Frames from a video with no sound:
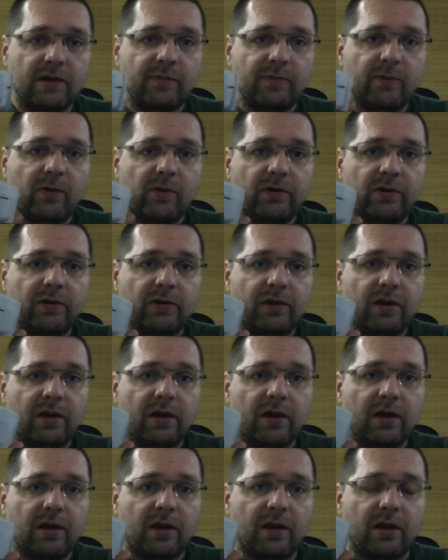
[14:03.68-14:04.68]
port
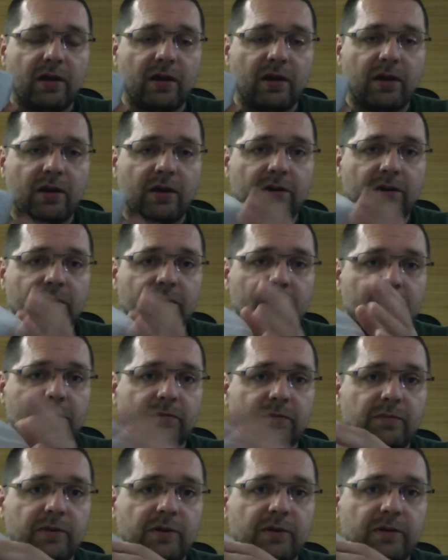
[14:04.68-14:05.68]
and
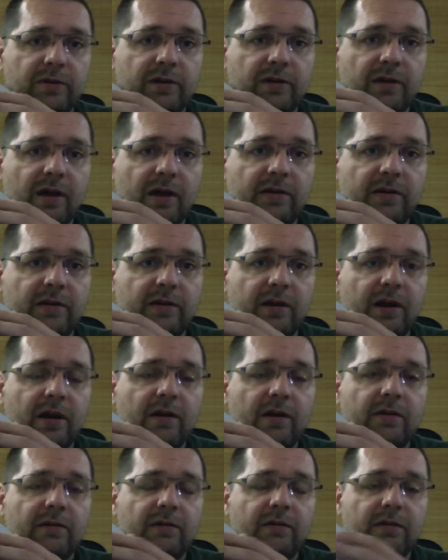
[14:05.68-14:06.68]
built-in
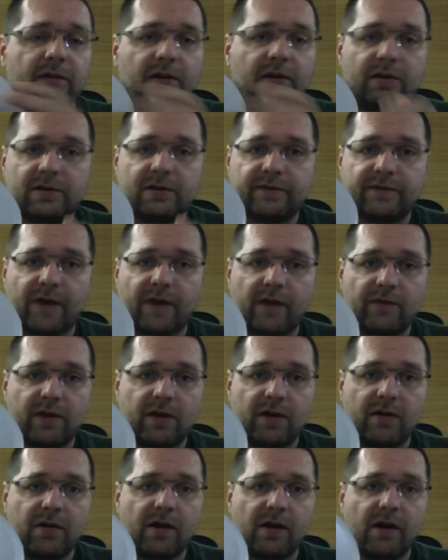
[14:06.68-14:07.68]
antenna. It's 5
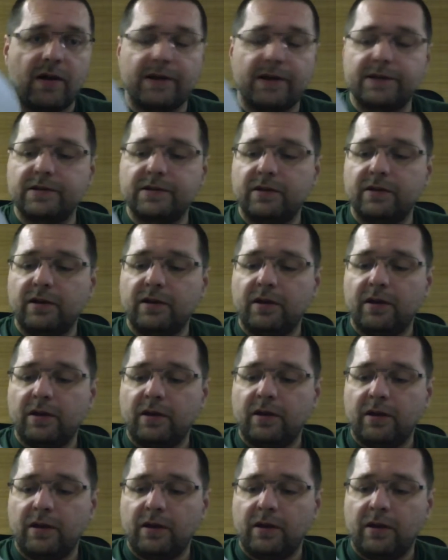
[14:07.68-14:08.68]
GHz.
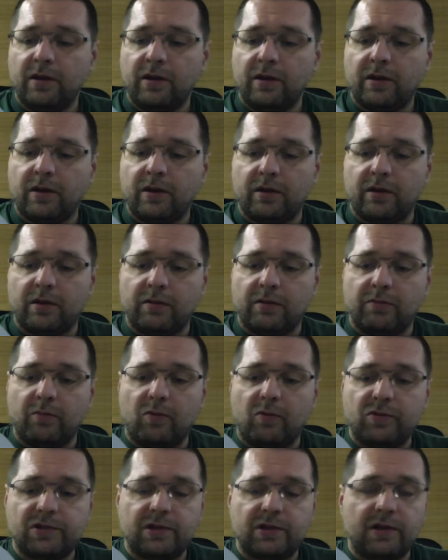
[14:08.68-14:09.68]

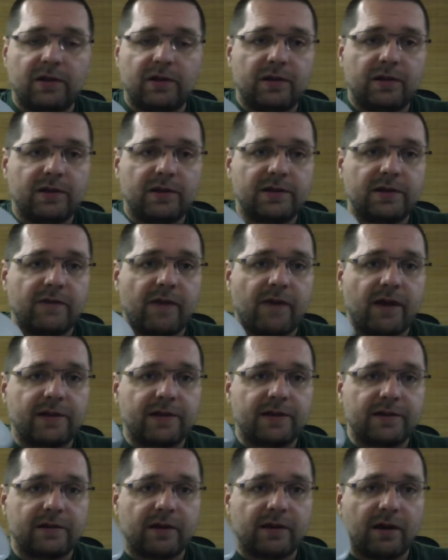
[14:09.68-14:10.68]
Mostly these
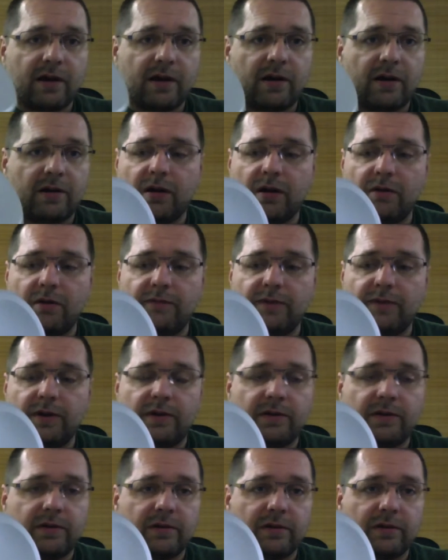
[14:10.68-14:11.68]
devices are with